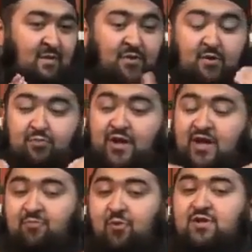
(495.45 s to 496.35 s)
But a
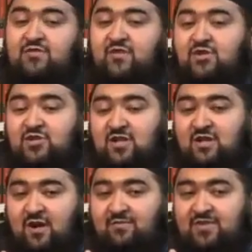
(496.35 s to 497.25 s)
breaking point eventually
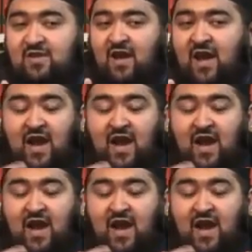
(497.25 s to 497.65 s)
comes,